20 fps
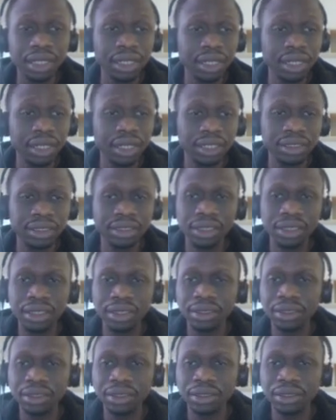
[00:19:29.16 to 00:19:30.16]
Let's see.
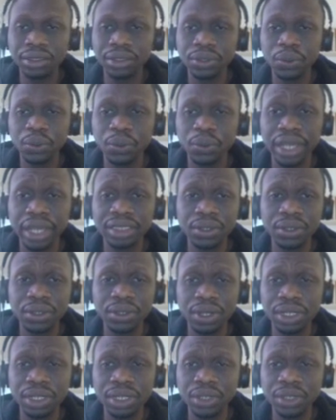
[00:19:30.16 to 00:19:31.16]
Why is it
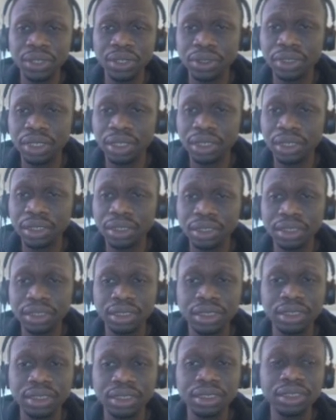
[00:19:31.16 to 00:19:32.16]
calling Walter?
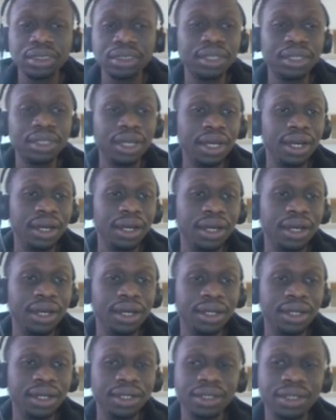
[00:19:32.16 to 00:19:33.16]
Ah,